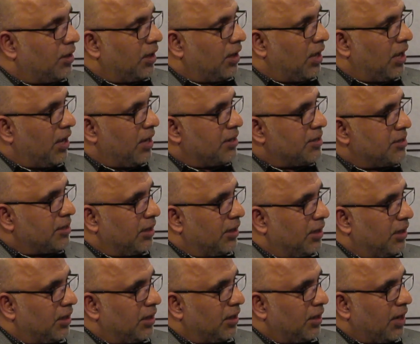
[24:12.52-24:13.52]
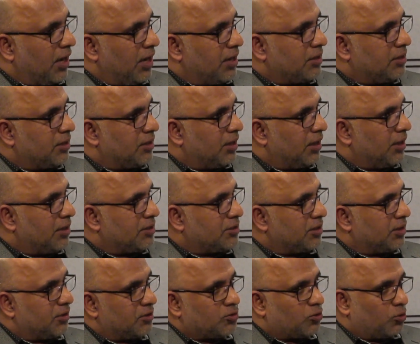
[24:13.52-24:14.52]
And
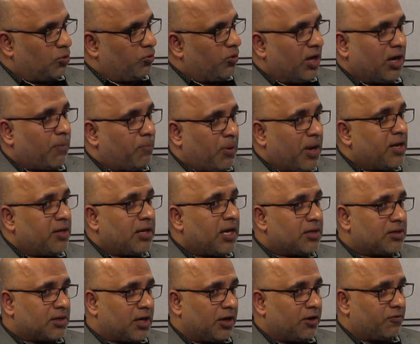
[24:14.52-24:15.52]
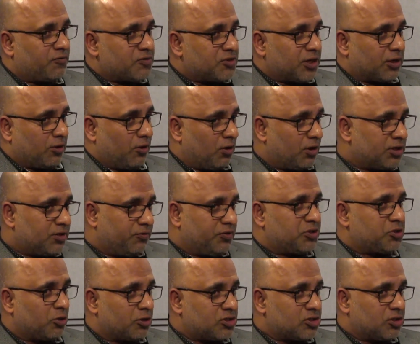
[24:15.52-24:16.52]
so we are applying that kind of technology,
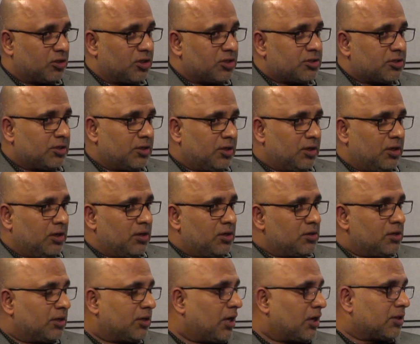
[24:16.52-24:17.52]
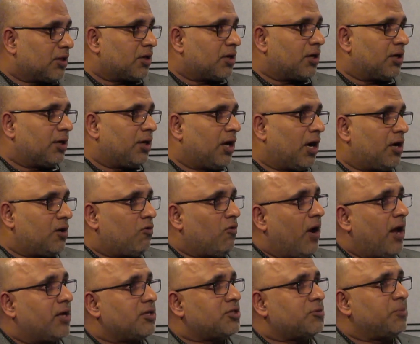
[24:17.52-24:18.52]
visual search. Then the other
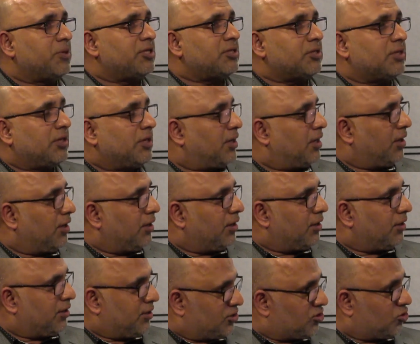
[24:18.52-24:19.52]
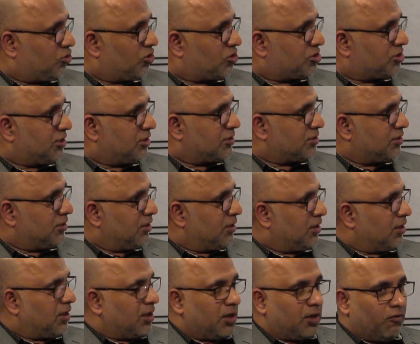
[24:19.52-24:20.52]
advancement in search is
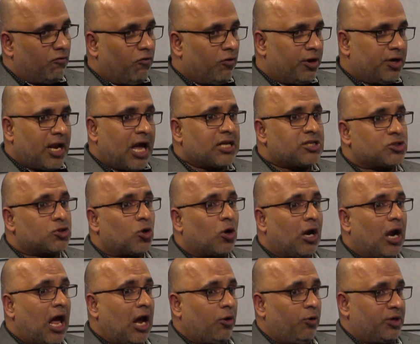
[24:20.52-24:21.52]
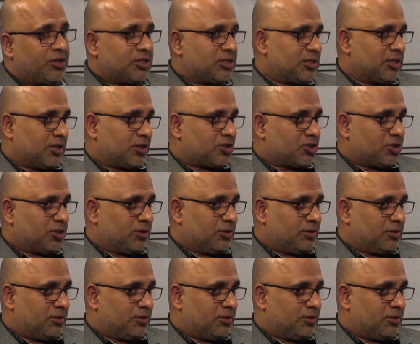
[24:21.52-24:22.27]
a natural language search.